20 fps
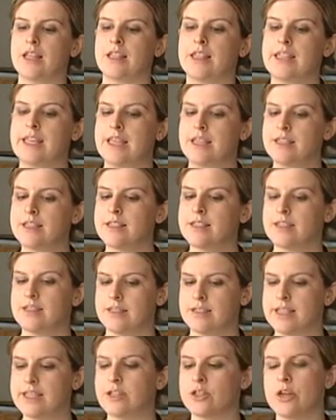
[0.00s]

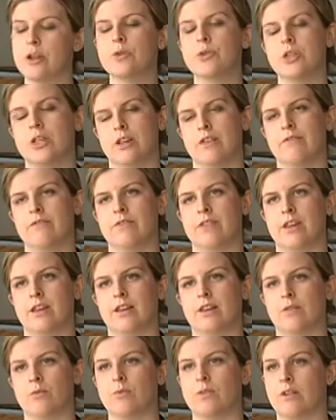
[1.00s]
This notion
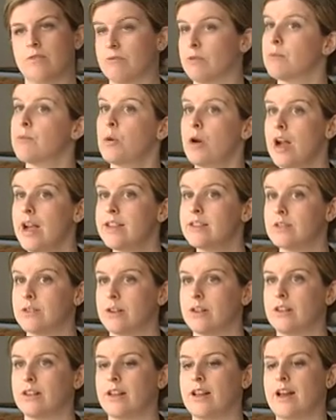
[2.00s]
of
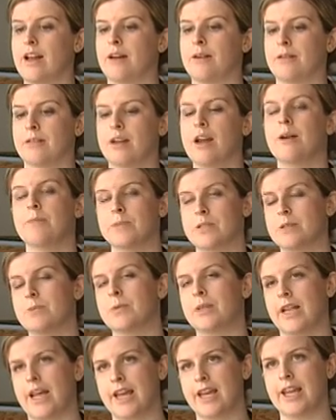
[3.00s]
reprisal comes to
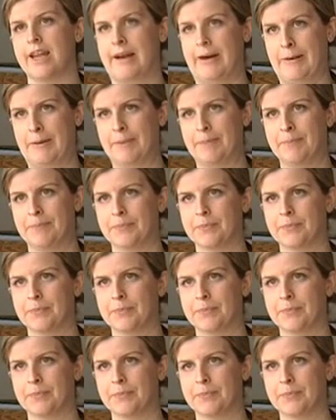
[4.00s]
play here,